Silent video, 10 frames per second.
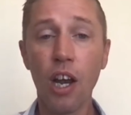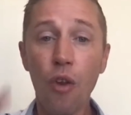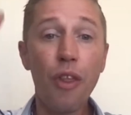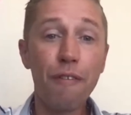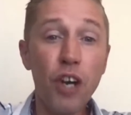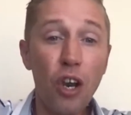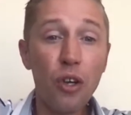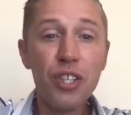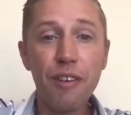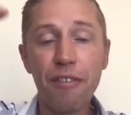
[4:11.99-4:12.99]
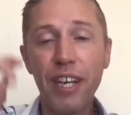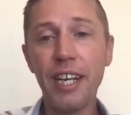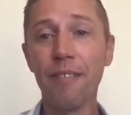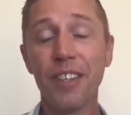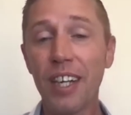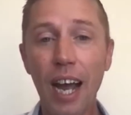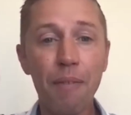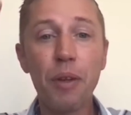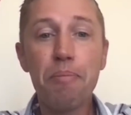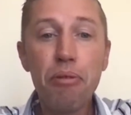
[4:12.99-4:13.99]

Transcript: the philosophy and the